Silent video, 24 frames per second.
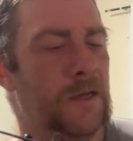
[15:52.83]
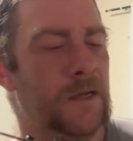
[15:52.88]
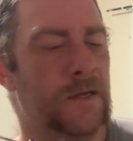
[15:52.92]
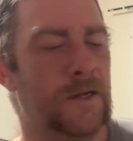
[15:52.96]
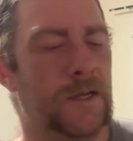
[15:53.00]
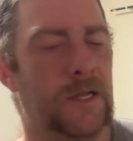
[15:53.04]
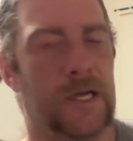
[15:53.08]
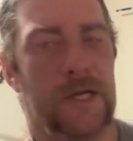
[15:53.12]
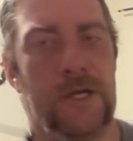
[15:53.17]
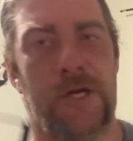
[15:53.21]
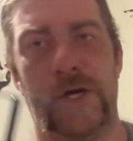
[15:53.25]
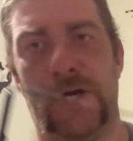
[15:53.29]

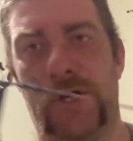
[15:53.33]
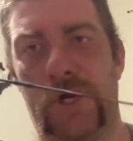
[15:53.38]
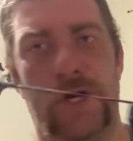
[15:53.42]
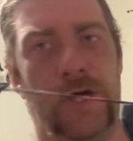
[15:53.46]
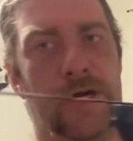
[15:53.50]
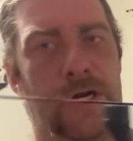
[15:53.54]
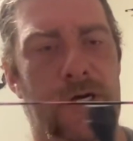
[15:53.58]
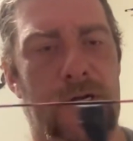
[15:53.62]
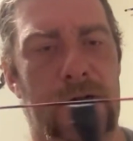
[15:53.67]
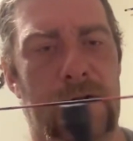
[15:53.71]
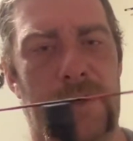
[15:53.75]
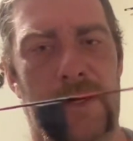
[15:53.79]
Like just
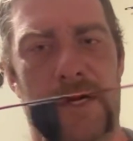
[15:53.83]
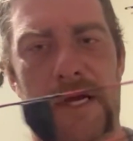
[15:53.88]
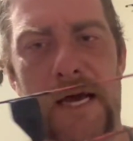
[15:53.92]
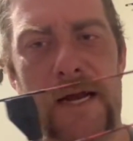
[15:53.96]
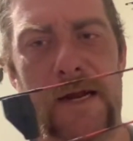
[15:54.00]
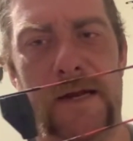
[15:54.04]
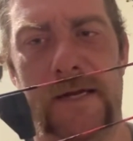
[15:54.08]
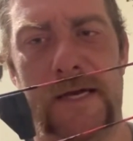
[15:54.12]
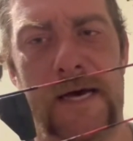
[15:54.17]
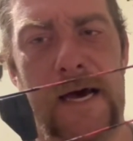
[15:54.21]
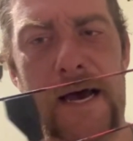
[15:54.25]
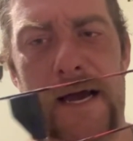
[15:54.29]
shooting it at a
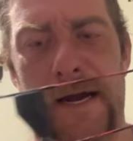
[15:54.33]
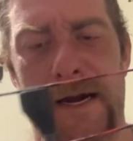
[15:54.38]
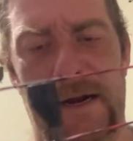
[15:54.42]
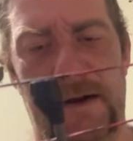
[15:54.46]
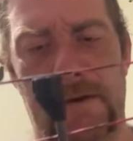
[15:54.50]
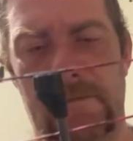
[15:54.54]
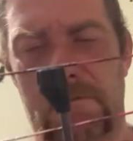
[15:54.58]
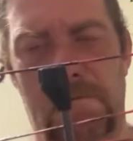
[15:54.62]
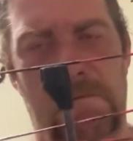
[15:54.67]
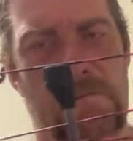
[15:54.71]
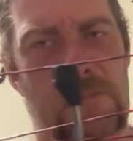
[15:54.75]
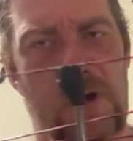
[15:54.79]
target,
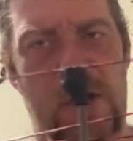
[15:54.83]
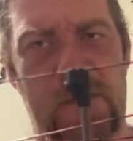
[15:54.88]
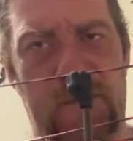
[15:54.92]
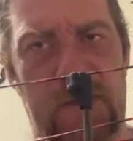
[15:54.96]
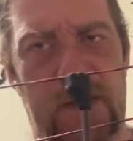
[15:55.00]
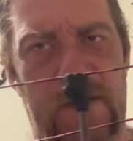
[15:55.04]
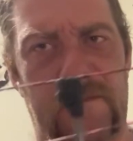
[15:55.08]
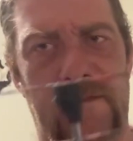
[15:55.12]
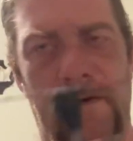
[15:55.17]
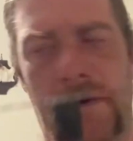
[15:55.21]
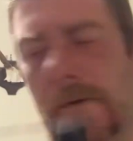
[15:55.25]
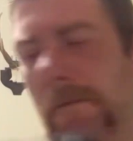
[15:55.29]
perfectly
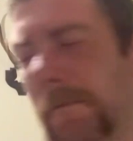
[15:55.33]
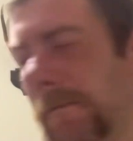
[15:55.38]
fine.